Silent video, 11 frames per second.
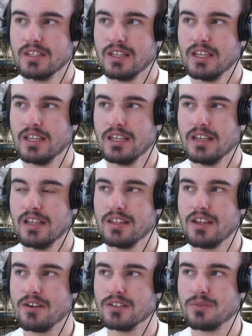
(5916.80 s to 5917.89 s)
And
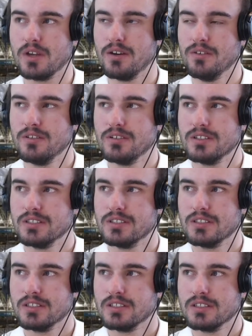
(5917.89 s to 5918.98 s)
there as well.
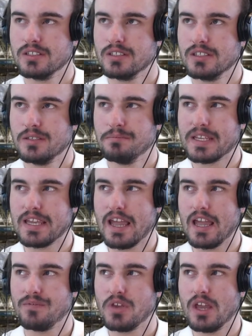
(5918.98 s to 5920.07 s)
But yeah,
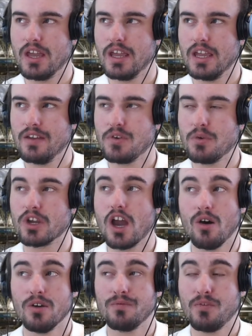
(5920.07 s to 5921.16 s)
if you were
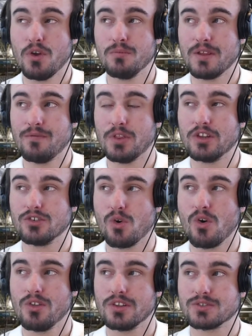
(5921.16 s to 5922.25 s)
going firmly for the
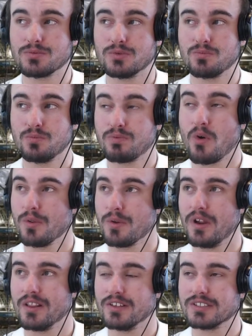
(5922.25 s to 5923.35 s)
Drua, this was probably
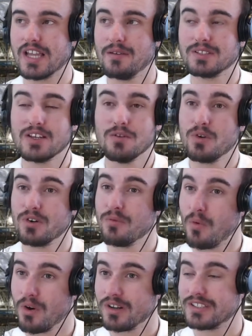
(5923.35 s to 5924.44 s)
one of those games that you wouldn't have
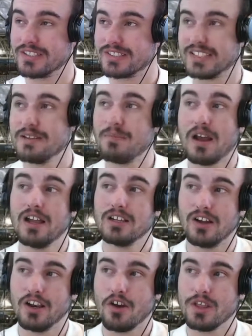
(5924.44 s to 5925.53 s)
wanted to see, but
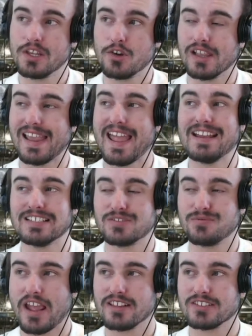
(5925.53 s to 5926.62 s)
I know that you're a Landers
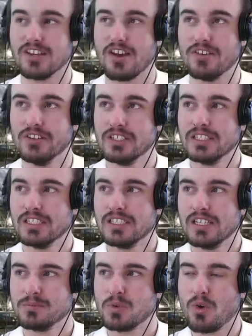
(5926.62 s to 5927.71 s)
fan, so I'm
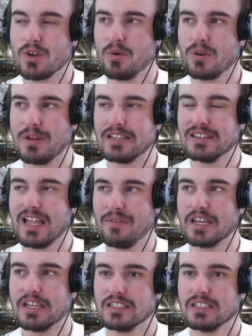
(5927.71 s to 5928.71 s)
sure you would have been loving it.